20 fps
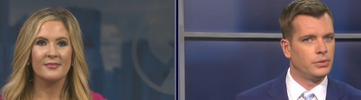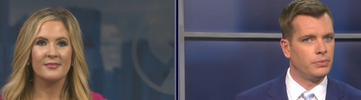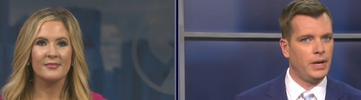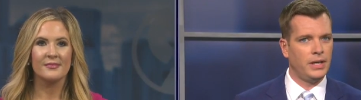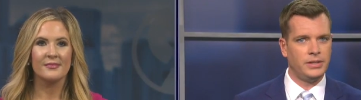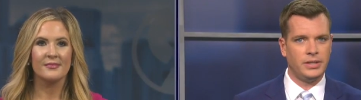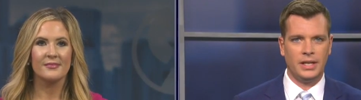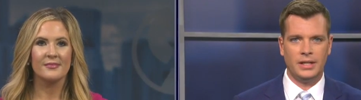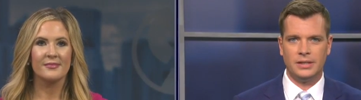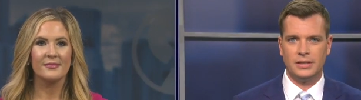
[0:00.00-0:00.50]

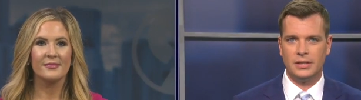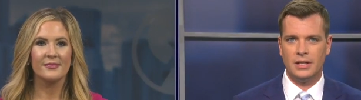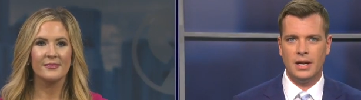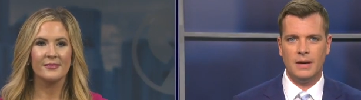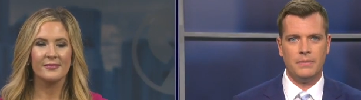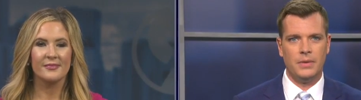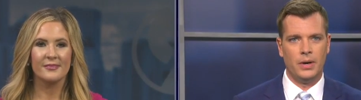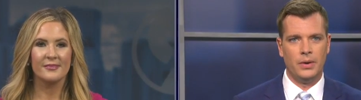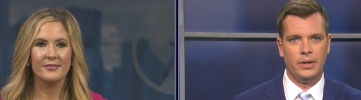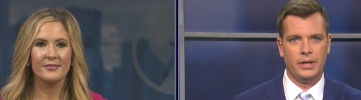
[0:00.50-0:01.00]
Speaker 1: race against
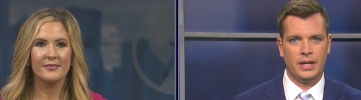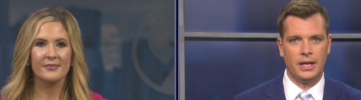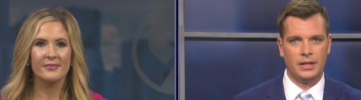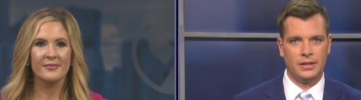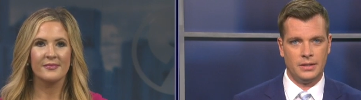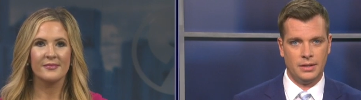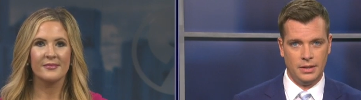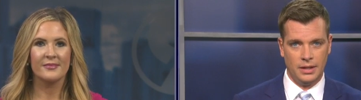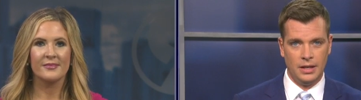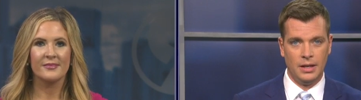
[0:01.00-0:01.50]
time, though, to
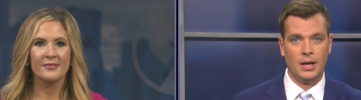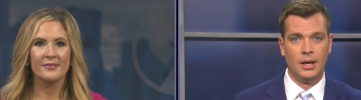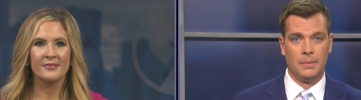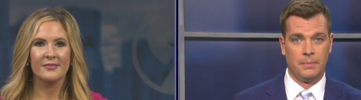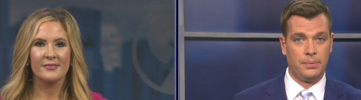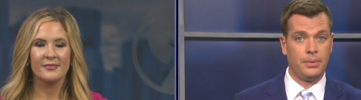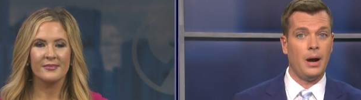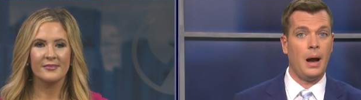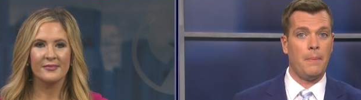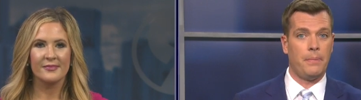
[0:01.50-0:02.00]
get to the
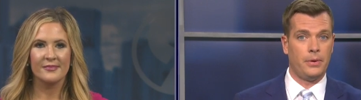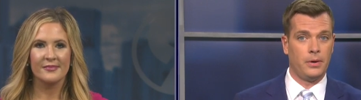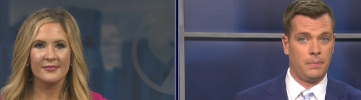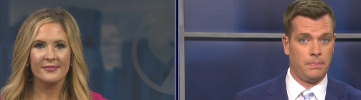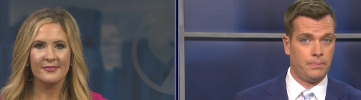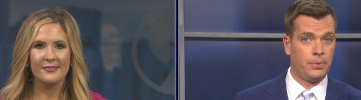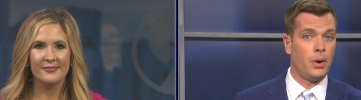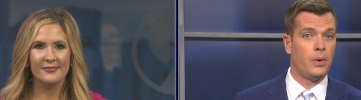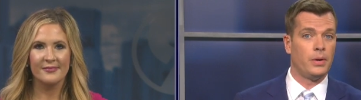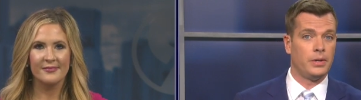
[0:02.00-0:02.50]
proper
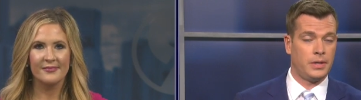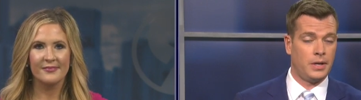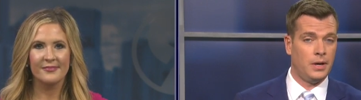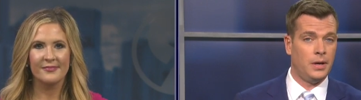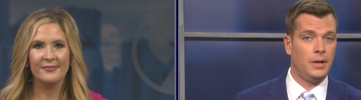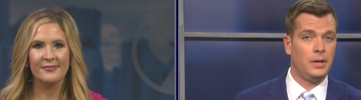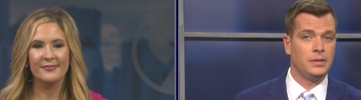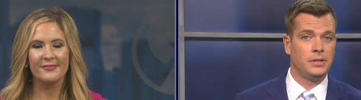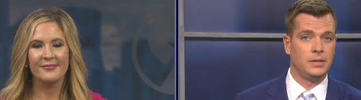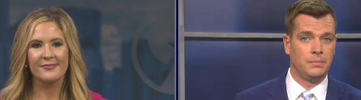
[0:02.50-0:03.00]

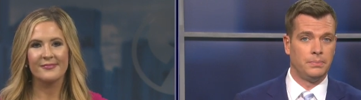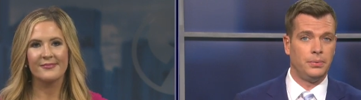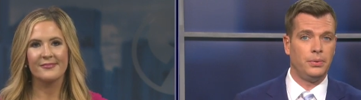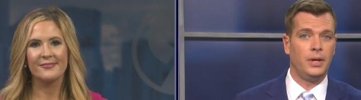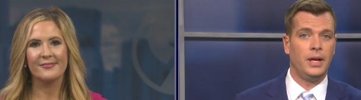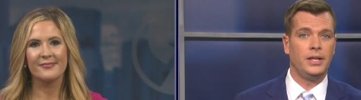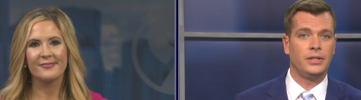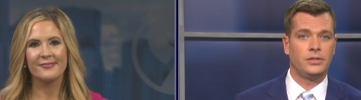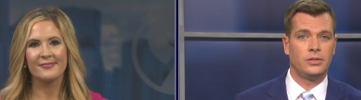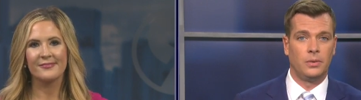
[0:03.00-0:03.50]
protocols in
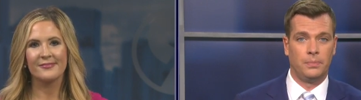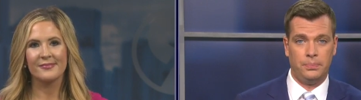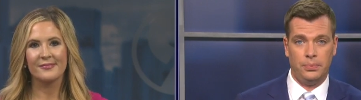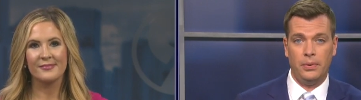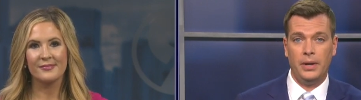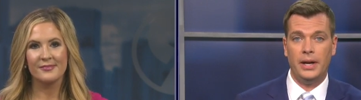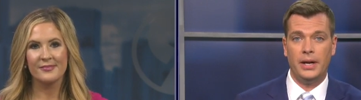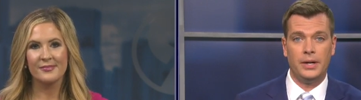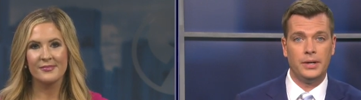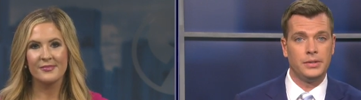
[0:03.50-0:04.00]
place so
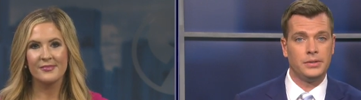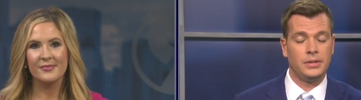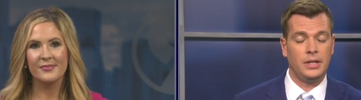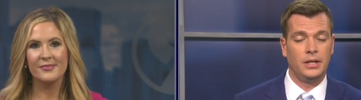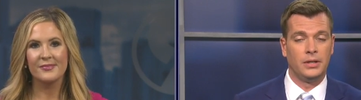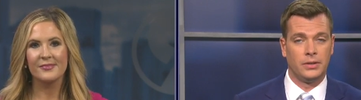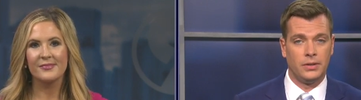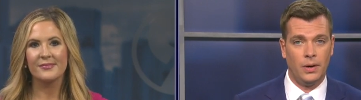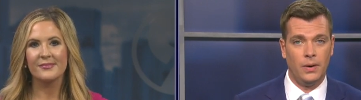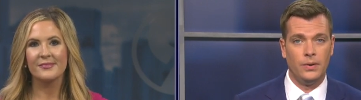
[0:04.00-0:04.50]
players
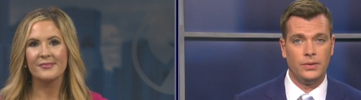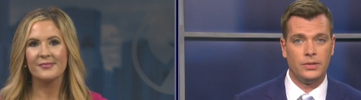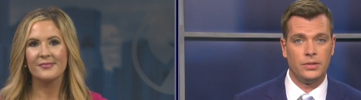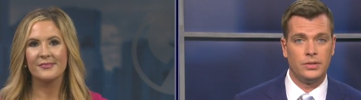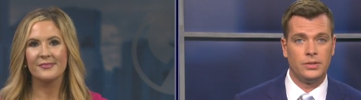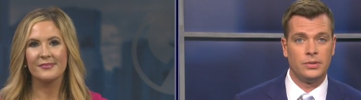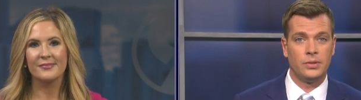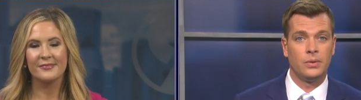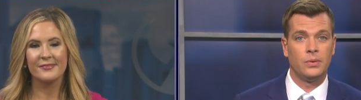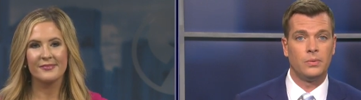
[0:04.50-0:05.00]
and
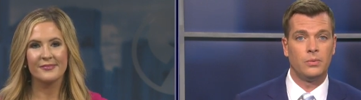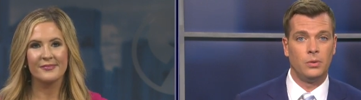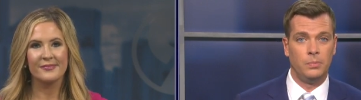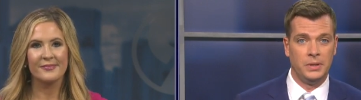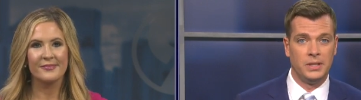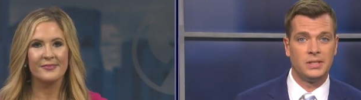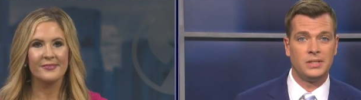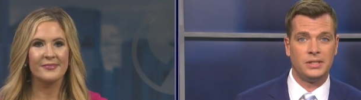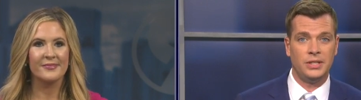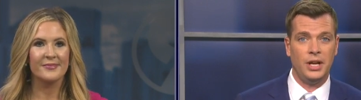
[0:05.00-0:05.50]
coaches will
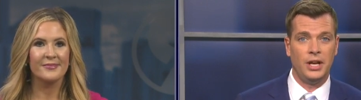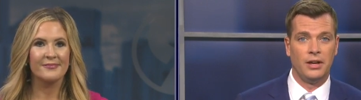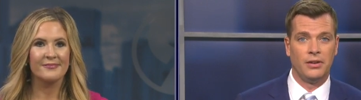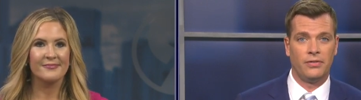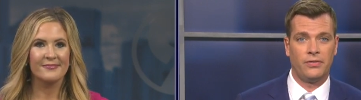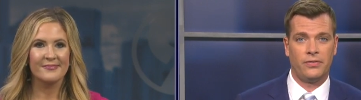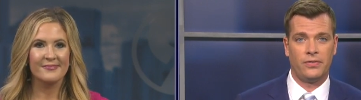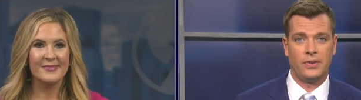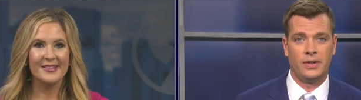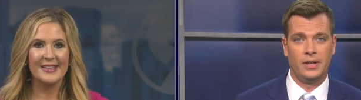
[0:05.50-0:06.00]
be safe.
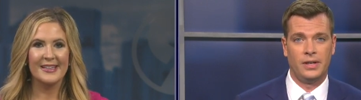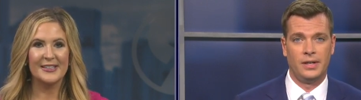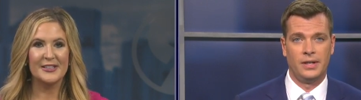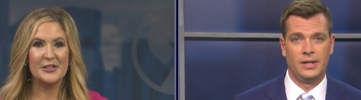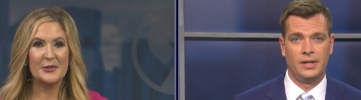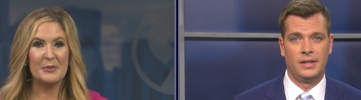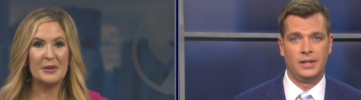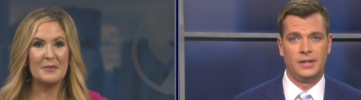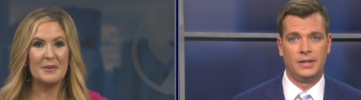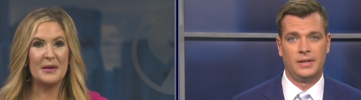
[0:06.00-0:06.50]
Speaker 2: Yeah,
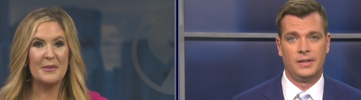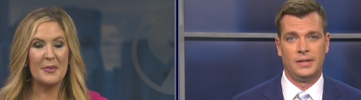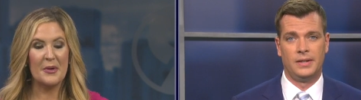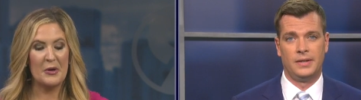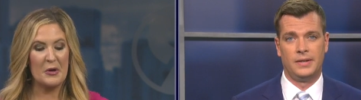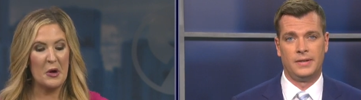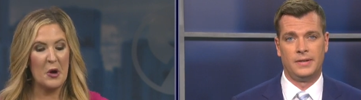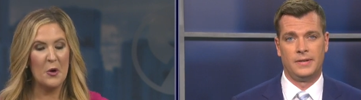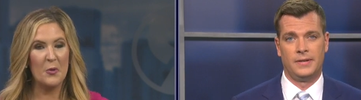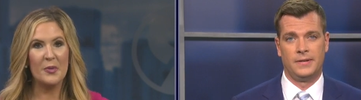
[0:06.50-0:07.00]
so many people
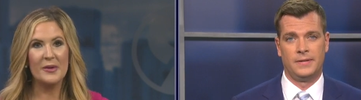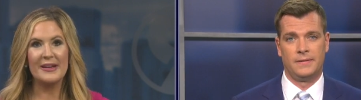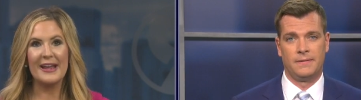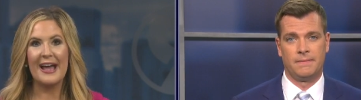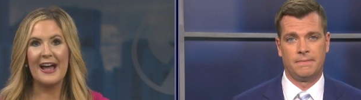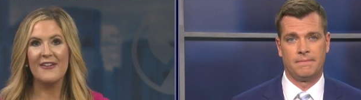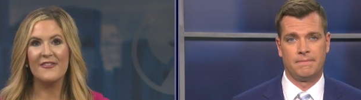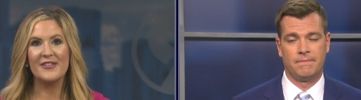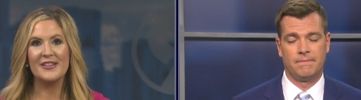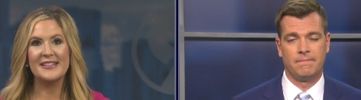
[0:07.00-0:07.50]
are hoping to
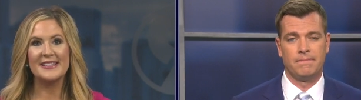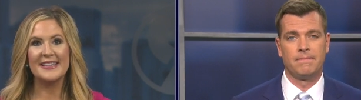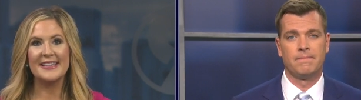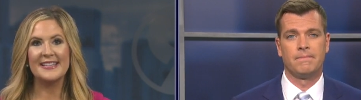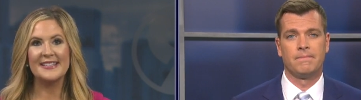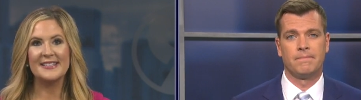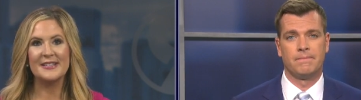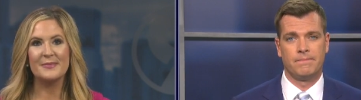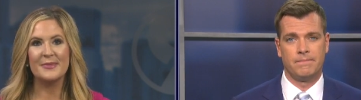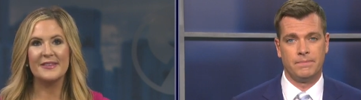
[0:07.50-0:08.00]
have a
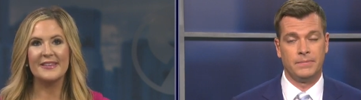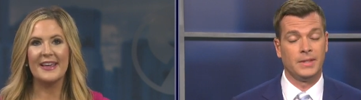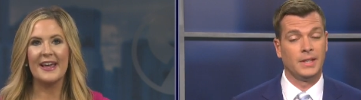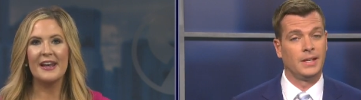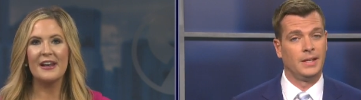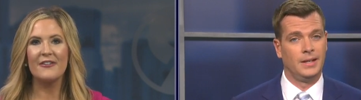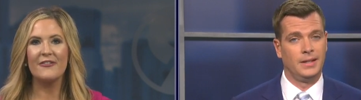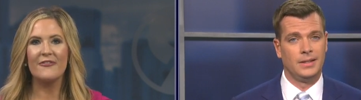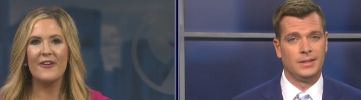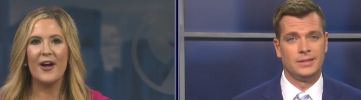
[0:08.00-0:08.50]
season, but the
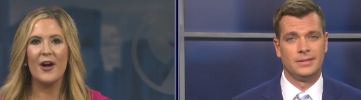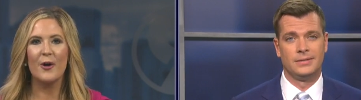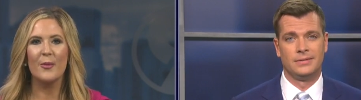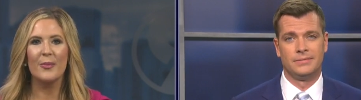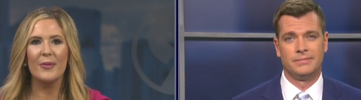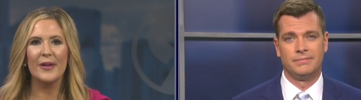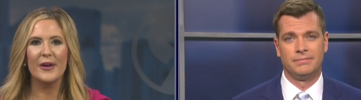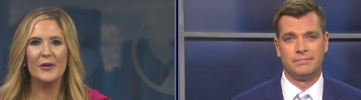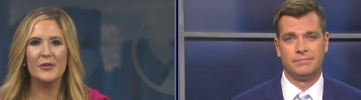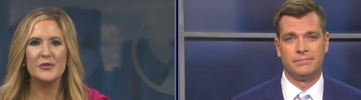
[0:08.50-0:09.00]

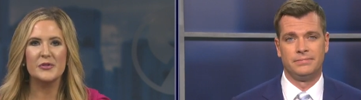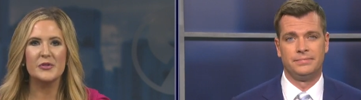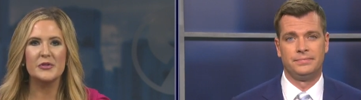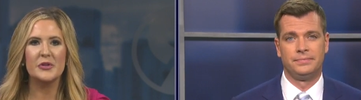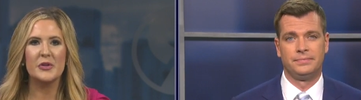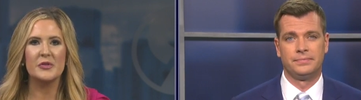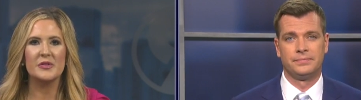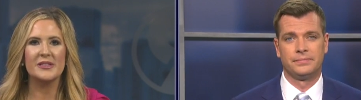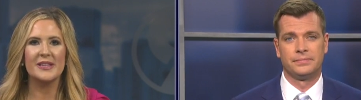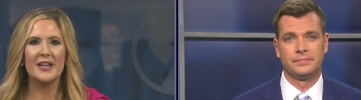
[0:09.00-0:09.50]
NFL Players
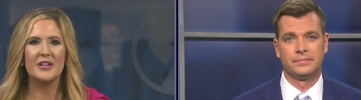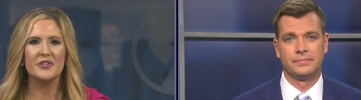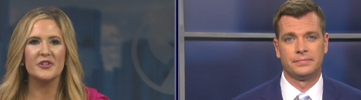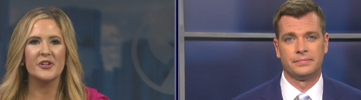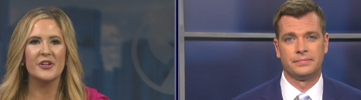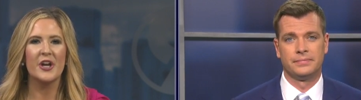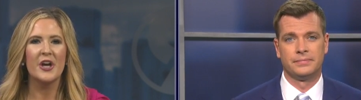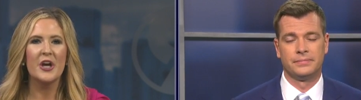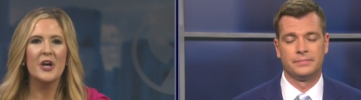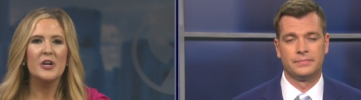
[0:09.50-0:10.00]

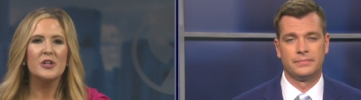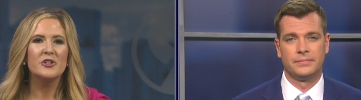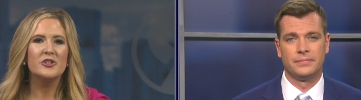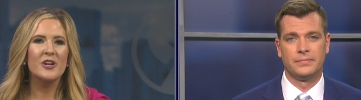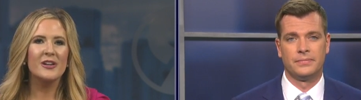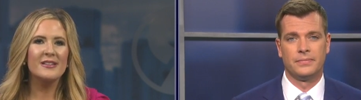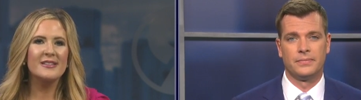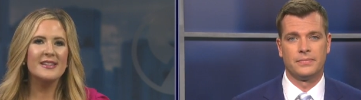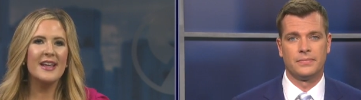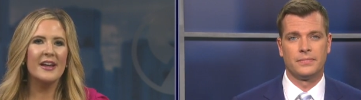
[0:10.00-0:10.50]
Association
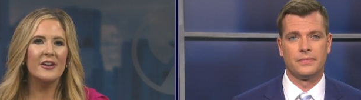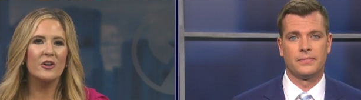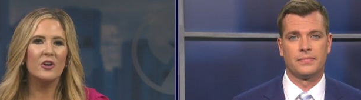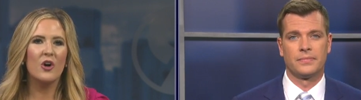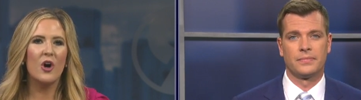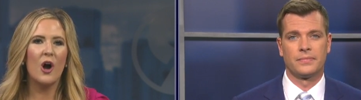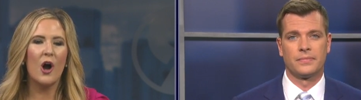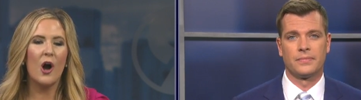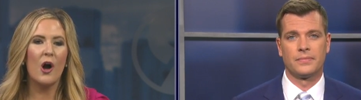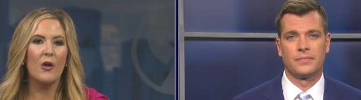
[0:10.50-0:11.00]
just had a
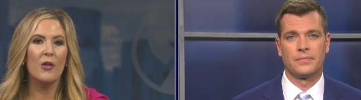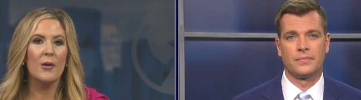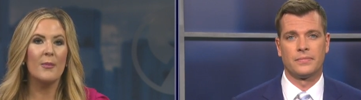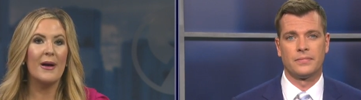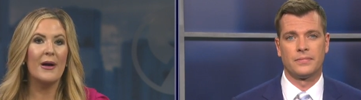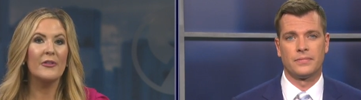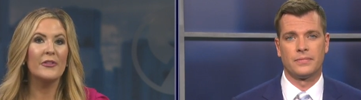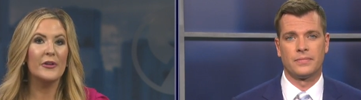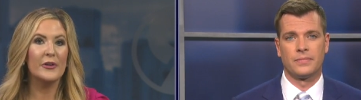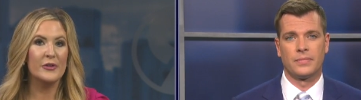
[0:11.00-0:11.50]
call
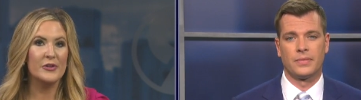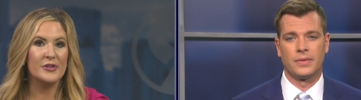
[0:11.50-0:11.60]
about their